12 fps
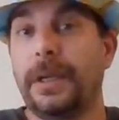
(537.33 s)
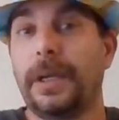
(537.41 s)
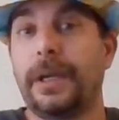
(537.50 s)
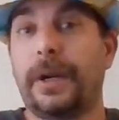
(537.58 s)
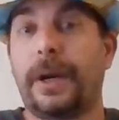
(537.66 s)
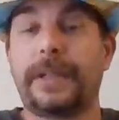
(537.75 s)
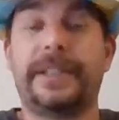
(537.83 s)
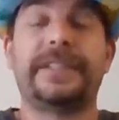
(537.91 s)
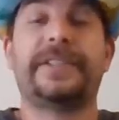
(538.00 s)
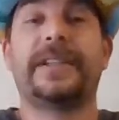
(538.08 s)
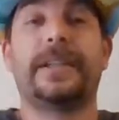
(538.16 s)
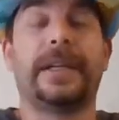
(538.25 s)

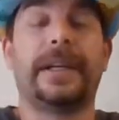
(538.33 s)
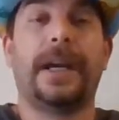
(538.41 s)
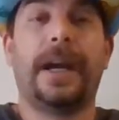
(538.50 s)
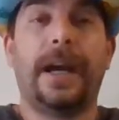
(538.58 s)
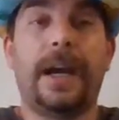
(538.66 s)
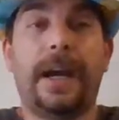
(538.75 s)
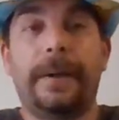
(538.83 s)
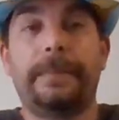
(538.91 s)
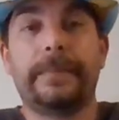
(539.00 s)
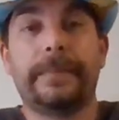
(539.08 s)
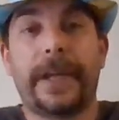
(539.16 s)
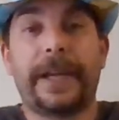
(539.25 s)
Artistically.
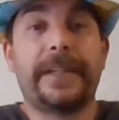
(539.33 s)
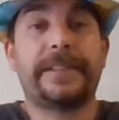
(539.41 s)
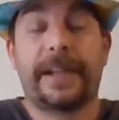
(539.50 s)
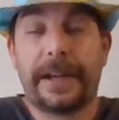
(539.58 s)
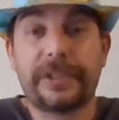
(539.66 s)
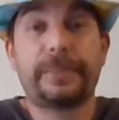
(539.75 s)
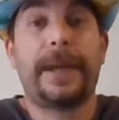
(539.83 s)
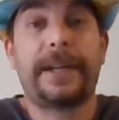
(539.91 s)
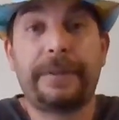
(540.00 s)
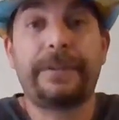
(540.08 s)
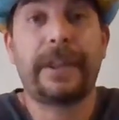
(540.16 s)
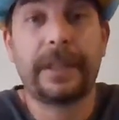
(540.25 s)
Like I said, I respect
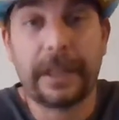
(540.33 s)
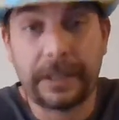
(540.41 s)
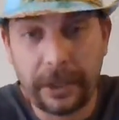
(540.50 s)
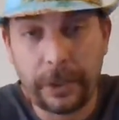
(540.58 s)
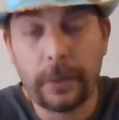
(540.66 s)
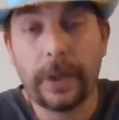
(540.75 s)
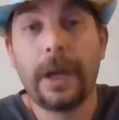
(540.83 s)
everything they do.